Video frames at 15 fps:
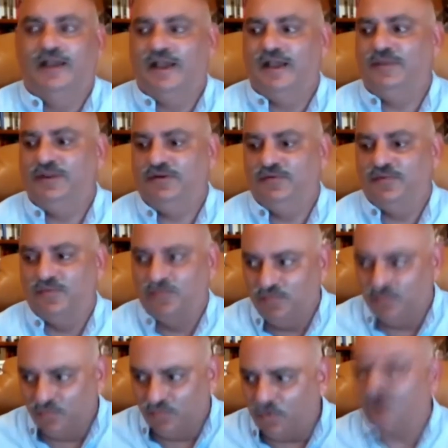I mean,
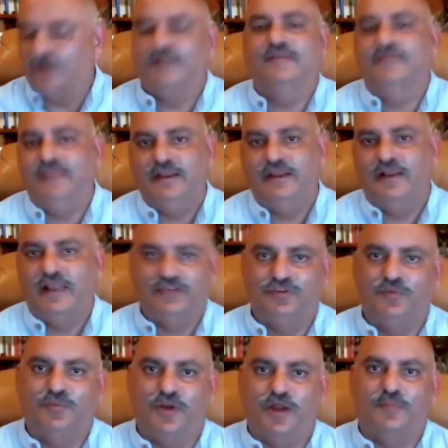what is the
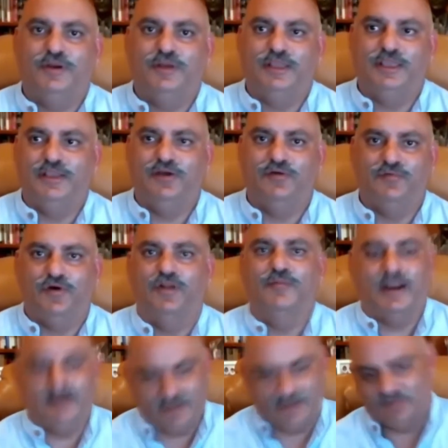intellectual property of
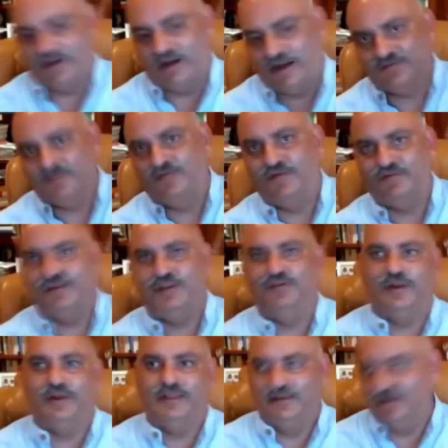Walmart? Now, after 15,
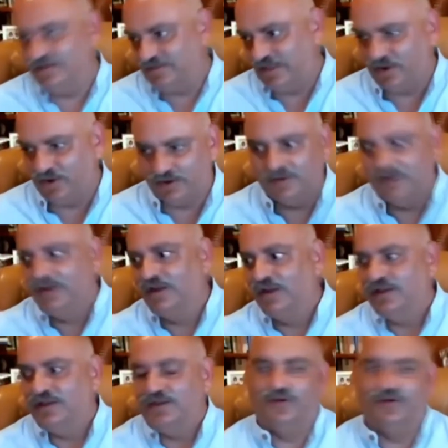20 years, they got,
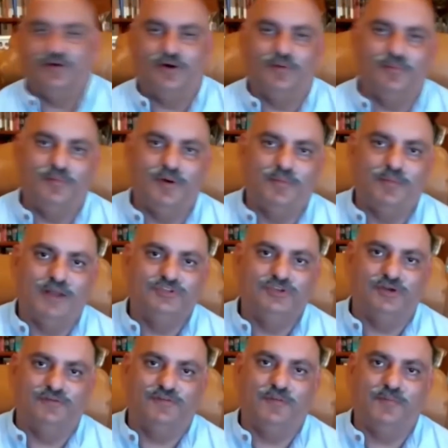you know, a, a bunch
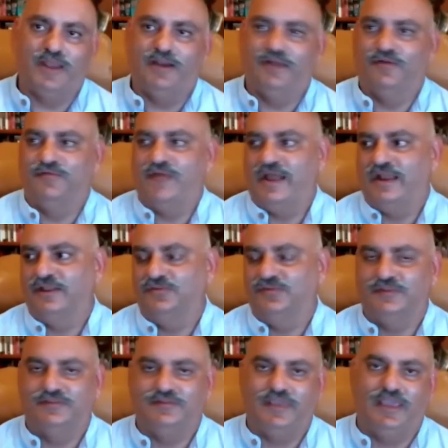of competitive advantage
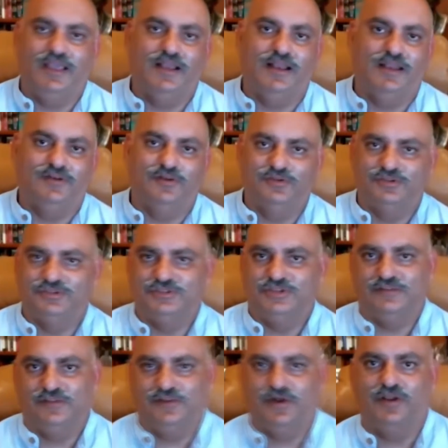with scale and
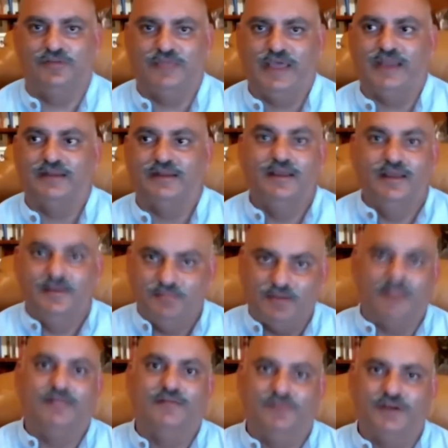logistics and all of that.
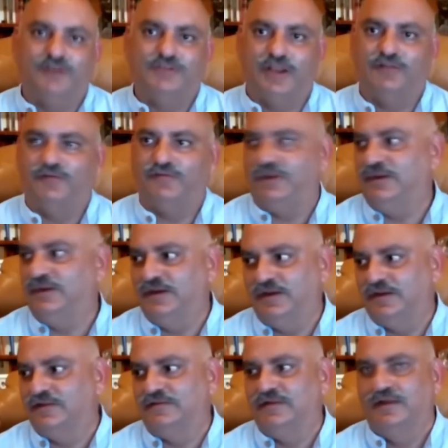But in the first 10 or 15
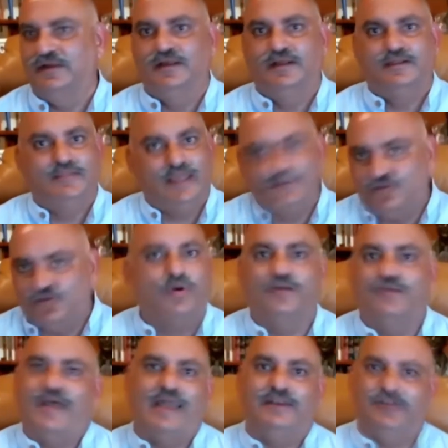years, there's no
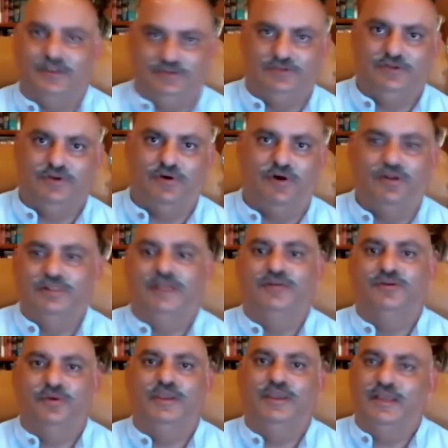advantage. All
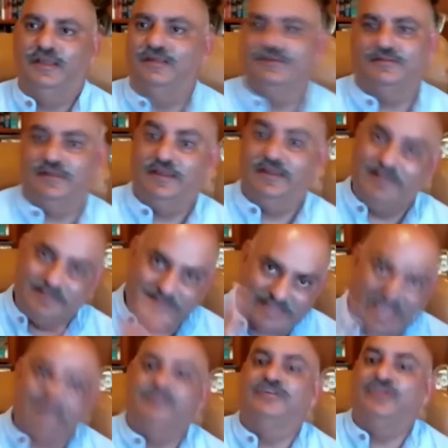they're doing is it's
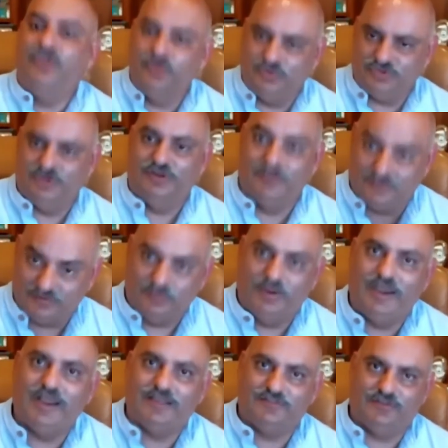execution, it's
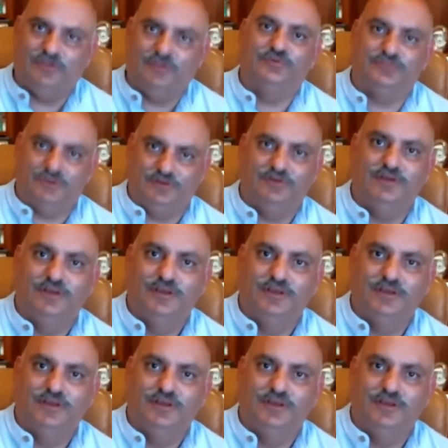great execution